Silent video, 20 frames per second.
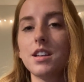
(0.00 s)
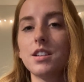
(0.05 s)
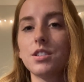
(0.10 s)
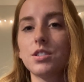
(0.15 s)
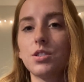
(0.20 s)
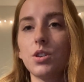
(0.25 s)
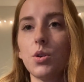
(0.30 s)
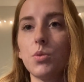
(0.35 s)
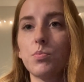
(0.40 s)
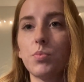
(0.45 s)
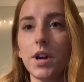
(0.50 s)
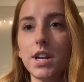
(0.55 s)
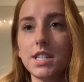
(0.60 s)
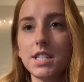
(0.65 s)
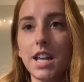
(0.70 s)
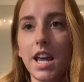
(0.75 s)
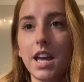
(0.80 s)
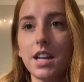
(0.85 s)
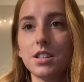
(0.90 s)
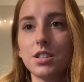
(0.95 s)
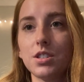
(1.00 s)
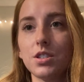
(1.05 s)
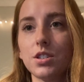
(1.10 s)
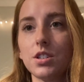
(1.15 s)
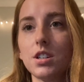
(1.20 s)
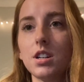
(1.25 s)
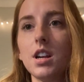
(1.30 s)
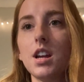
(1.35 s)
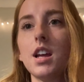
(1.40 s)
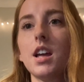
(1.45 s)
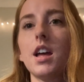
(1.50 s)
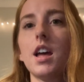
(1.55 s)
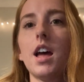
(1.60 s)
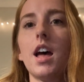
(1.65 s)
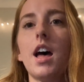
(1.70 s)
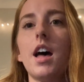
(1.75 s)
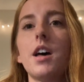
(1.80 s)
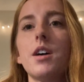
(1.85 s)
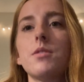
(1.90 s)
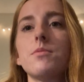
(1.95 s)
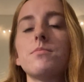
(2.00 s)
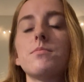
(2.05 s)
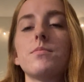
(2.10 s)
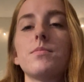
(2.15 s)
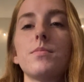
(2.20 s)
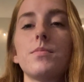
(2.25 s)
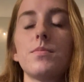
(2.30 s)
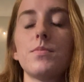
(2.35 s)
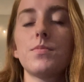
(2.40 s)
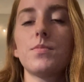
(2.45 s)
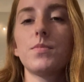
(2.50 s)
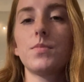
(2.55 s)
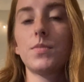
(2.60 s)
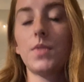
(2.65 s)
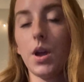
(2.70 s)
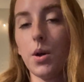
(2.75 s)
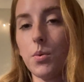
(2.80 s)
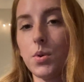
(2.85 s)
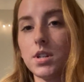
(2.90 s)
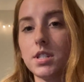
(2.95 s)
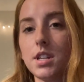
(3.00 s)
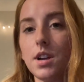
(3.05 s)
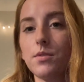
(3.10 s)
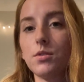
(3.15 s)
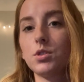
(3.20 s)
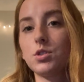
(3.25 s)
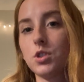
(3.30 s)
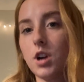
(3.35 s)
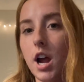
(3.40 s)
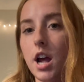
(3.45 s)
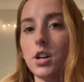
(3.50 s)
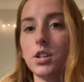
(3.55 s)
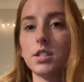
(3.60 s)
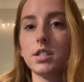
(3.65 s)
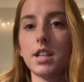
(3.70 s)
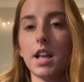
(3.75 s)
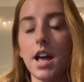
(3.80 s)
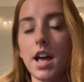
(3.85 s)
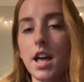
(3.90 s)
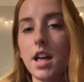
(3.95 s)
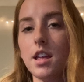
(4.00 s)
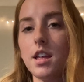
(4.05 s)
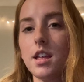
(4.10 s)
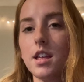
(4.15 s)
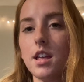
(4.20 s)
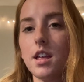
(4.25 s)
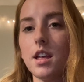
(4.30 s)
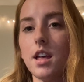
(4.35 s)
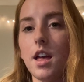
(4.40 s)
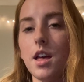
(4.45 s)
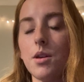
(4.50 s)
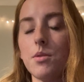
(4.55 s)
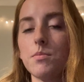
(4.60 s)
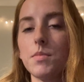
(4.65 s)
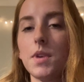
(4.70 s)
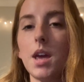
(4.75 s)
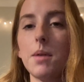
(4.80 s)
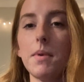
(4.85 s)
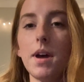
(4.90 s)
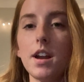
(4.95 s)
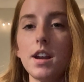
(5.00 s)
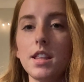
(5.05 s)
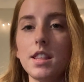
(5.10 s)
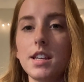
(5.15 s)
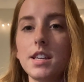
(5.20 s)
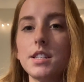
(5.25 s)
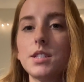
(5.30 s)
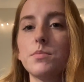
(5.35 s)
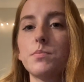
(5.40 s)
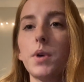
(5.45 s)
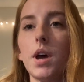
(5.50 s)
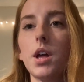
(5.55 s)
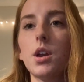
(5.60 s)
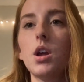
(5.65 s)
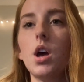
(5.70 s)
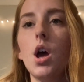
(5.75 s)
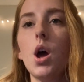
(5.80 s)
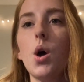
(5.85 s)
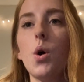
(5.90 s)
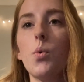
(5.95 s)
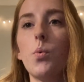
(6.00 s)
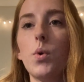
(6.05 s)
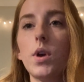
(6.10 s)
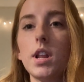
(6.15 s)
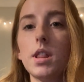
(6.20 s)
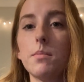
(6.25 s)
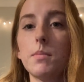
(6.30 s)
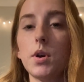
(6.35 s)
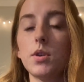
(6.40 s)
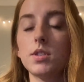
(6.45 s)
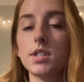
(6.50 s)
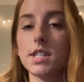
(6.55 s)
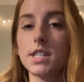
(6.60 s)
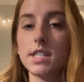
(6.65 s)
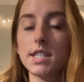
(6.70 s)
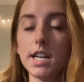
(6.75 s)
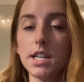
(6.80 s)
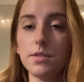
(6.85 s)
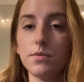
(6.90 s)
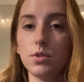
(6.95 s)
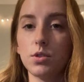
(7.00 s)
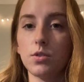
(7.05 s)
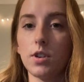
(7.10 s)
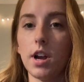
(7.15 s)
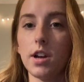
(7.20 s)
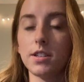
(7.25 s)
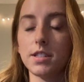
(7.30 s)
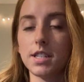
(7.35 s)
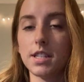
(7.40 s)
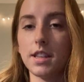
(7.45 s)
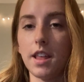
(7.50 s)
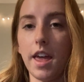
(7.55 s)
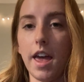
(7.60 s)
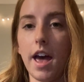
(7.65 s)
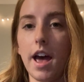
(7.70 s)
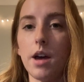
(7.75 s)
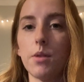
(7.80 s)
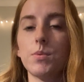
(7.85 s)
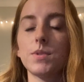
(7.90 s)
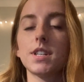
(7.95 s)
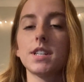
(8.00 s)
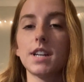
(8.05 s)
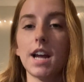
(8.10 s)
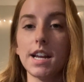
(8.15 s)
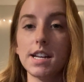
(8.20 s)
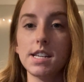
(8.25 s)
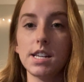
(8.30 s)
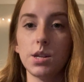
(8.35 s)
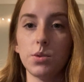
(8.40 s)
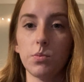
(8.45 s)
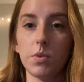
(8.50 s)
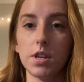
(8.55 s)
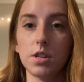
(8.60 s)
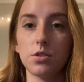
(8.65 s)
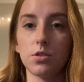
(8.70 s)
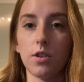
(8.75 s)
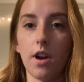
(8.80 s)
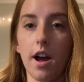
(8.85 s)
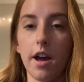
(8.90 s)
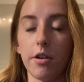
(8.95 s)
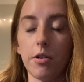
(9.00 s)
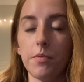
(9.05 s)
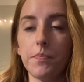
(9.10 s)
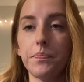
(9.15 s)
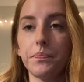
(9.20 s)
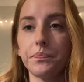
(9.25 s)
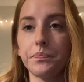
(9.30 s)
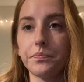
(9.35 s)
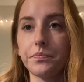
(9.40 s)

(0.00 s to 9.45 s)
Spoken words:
So breast cancer, there were several trials that came out of this, but one of the most successful trials that they had was a 19-week trial